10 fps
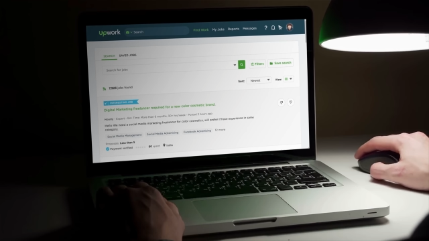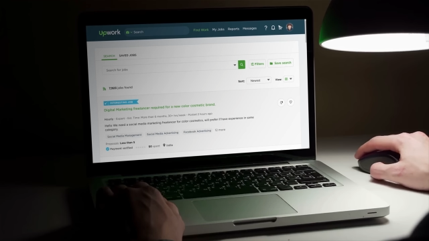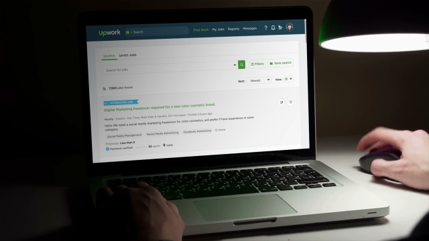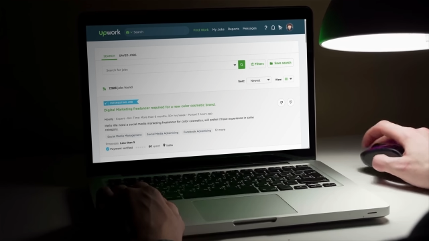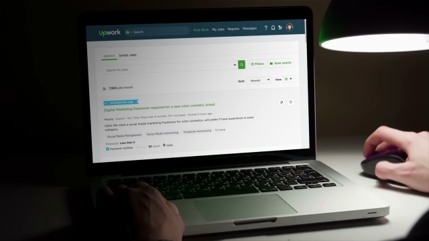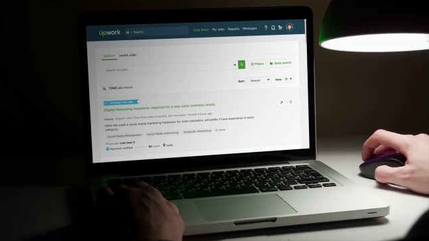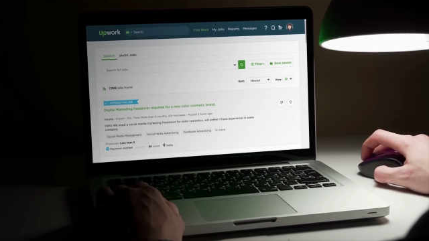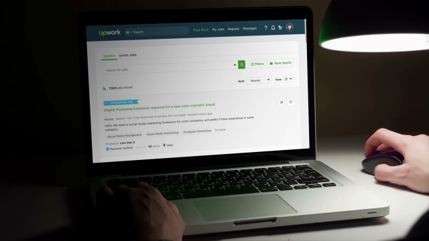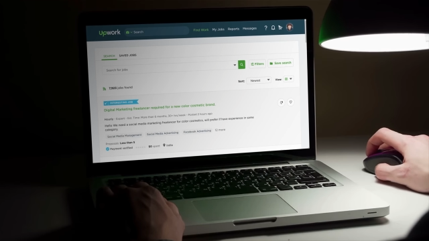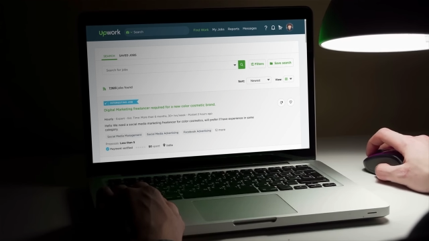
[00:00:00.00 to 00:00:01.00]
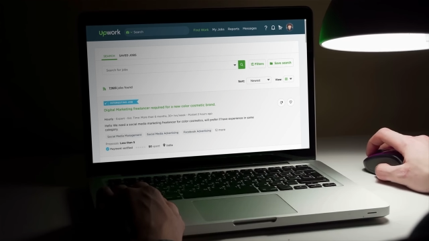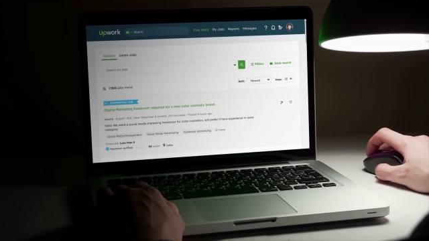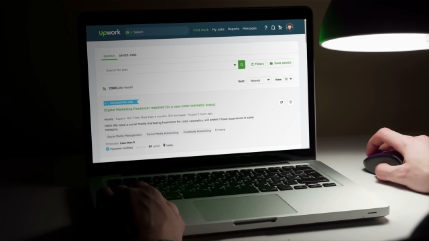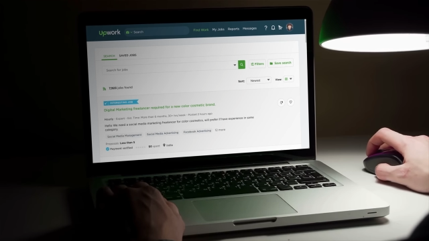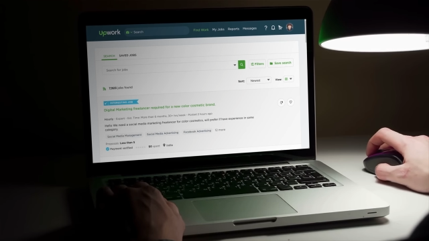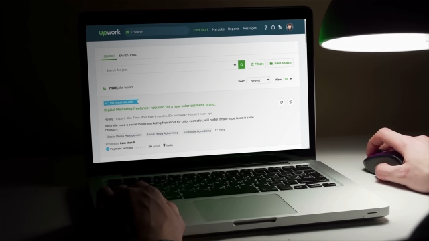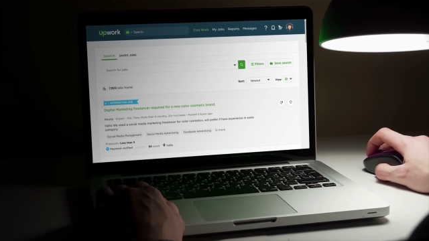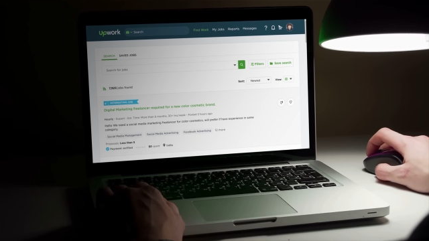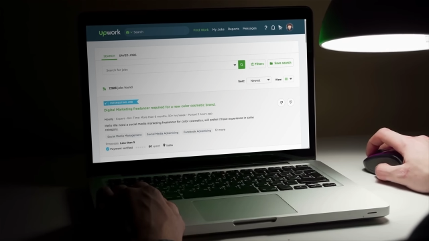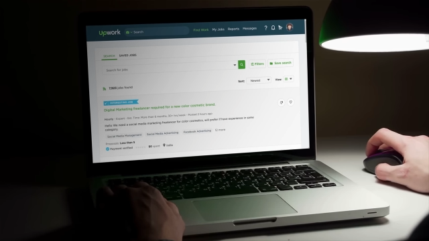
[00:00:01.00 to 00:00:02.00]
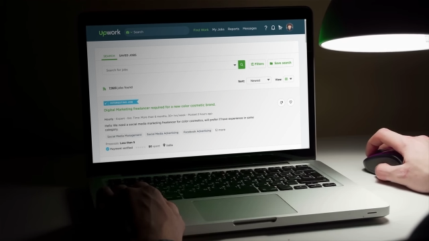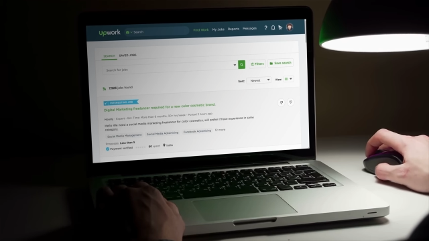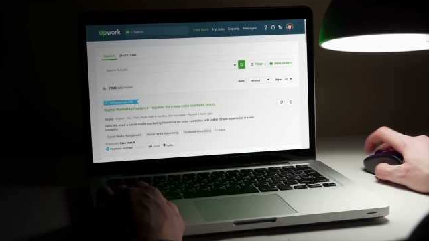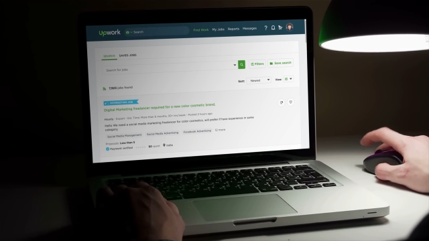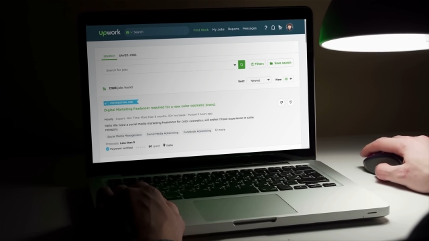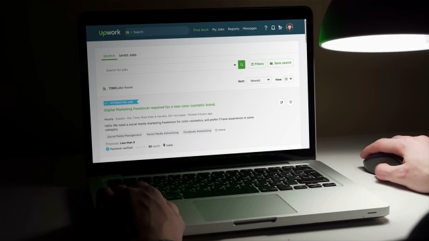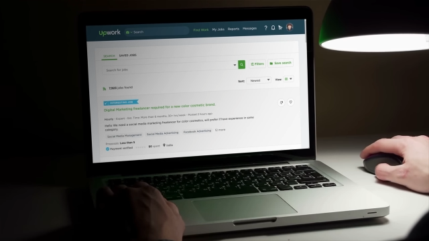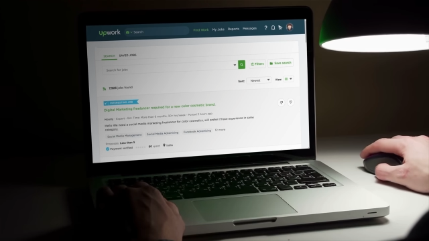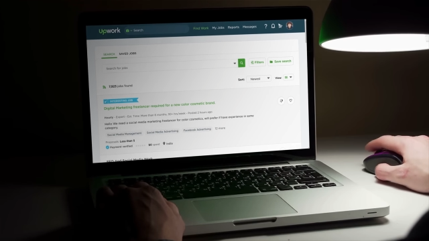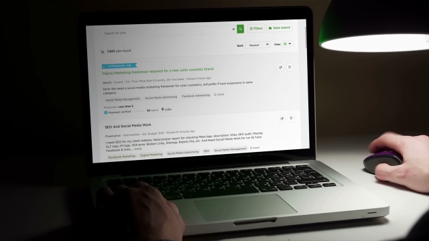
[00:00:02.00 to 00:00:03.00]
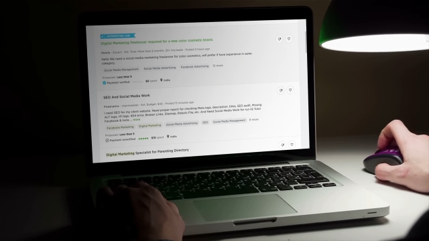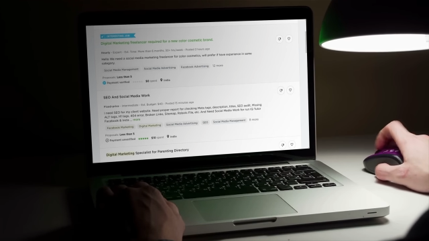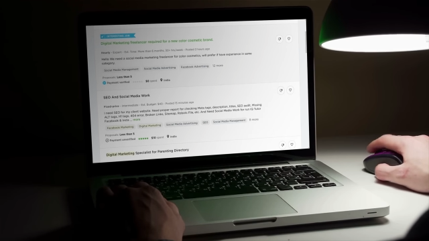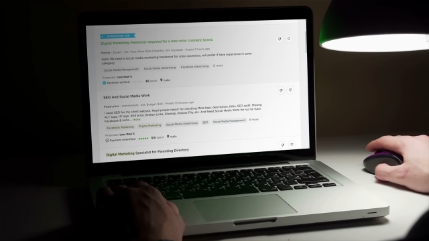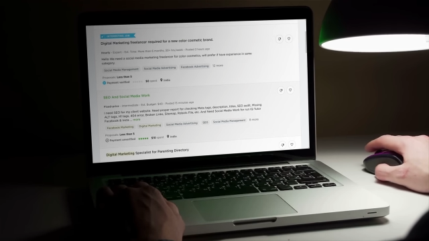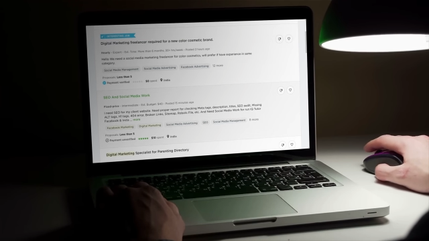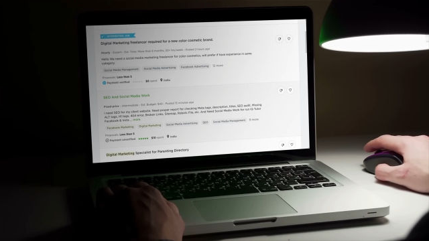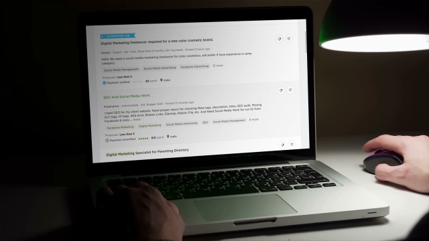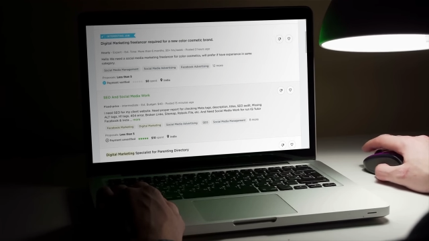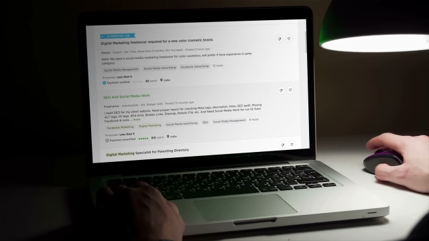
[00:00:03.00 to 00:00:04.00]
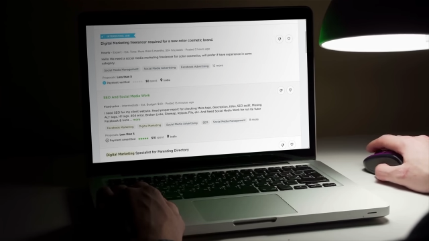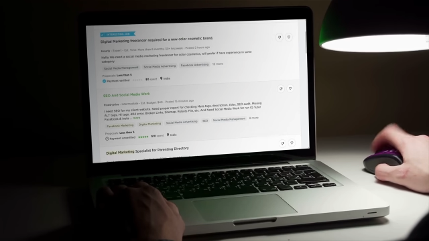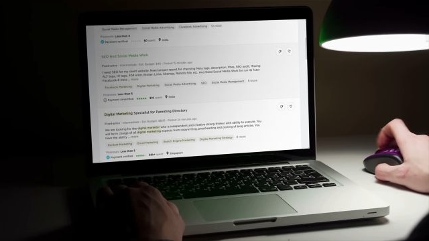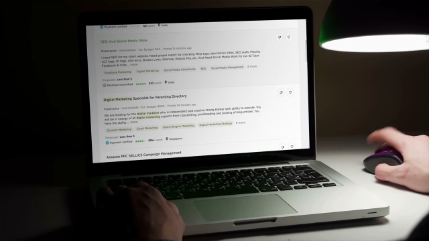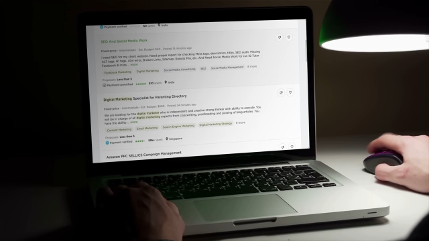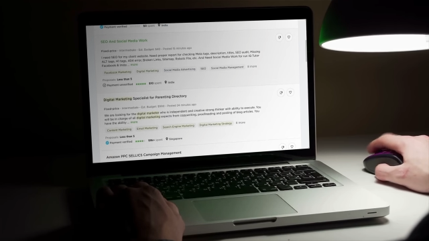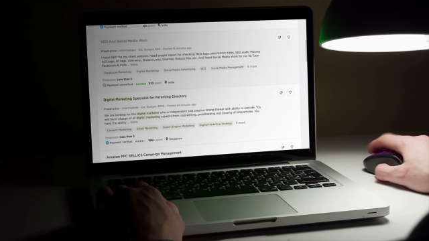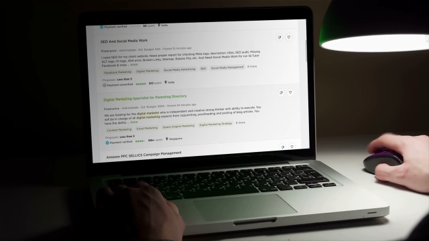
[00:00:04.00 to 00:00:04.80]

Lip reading: [unreadable: no face in view]